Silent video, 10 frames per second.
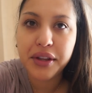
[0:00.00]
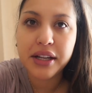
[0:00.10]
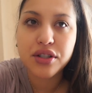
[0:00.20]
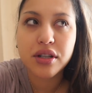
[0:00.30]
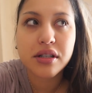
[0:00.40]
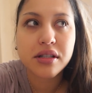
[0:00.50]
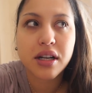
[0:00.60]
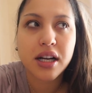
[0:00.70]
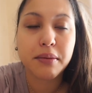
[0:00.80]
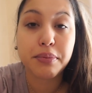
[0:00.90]
that just
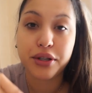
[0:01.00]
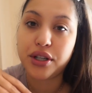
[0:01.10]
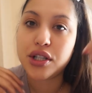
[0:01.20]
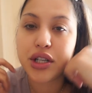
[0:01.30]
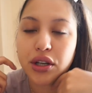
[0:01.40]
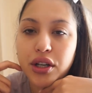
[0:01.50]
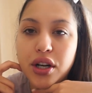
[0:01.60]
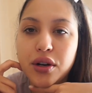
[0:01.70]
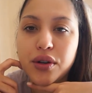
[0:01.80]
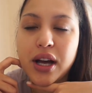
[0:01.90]
kind of pushes you, you
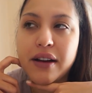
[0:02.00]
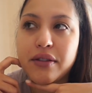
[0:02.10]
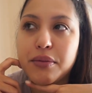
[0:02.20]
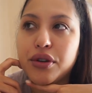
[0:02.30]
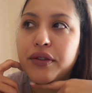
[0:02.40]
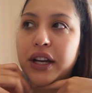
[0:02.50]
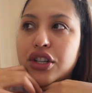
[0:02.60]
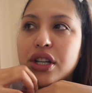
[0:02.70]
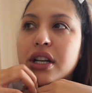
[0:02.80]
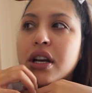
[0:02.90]
know, you have a
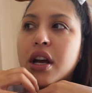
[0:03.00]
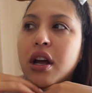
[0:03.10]
motivation.